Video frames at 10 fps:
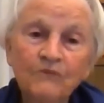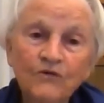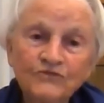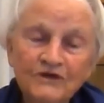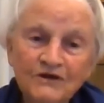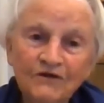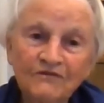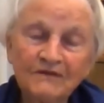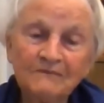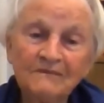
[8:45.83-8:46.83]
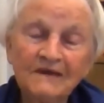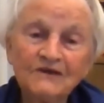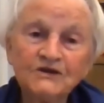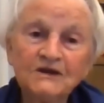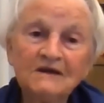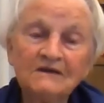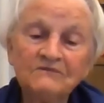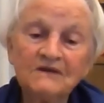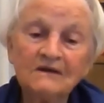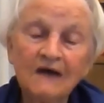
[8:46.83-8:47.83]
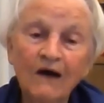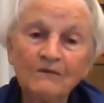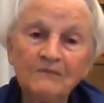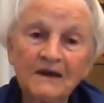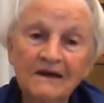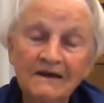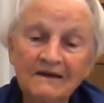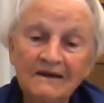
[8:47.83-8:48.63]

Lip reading: portrait of him, and she lived in House Bay,